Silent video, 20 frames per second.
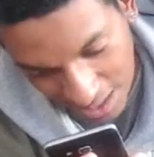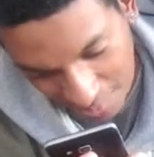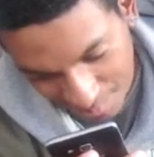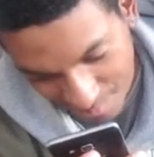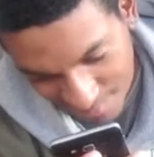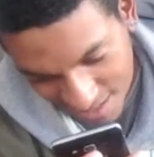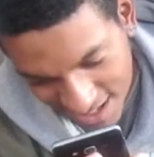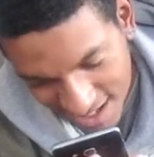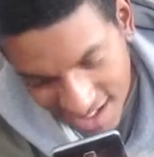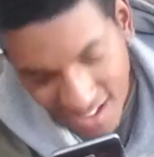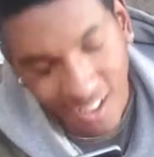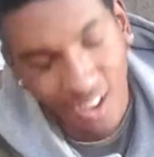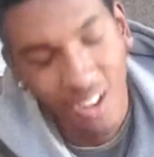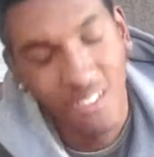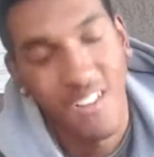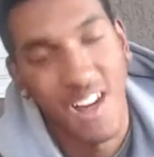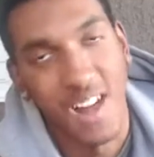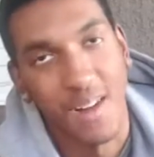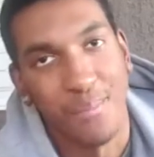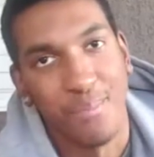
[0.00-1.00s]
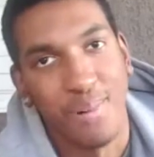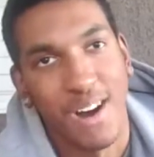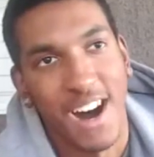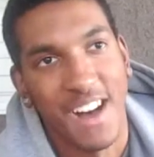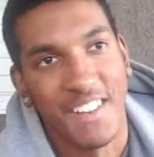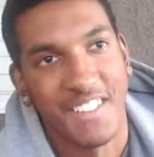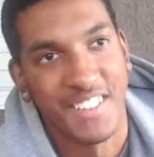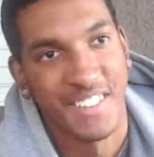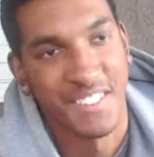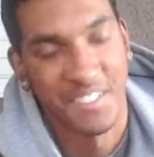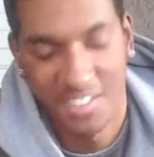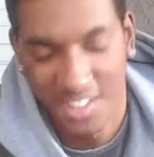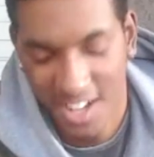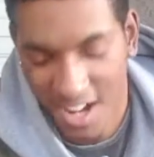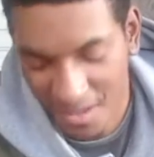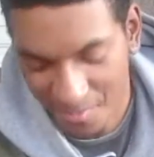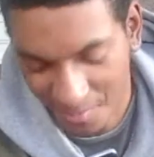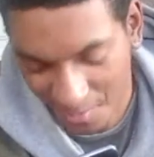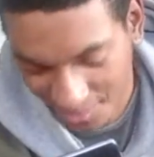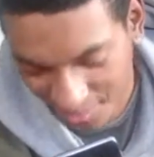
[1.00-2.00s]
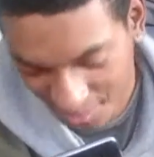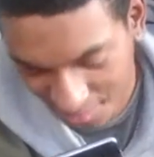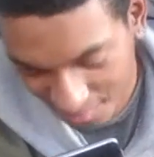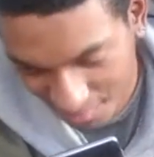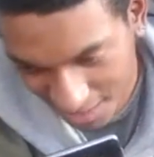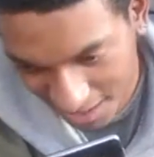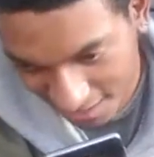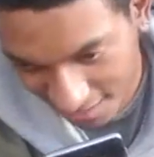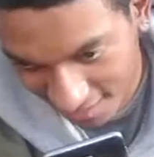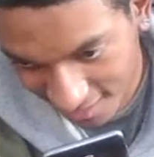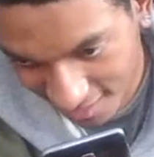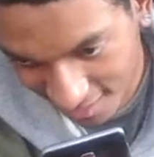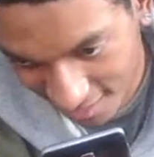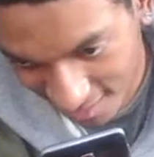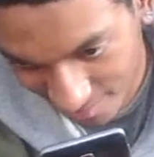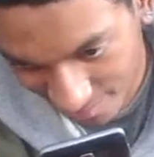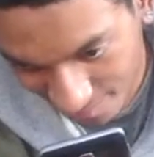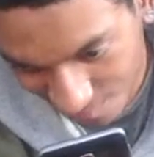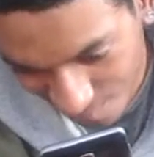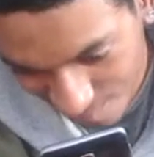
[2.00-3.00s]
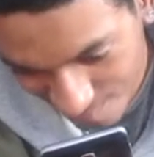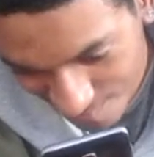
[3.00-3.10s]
of whole lot of positive comments in my um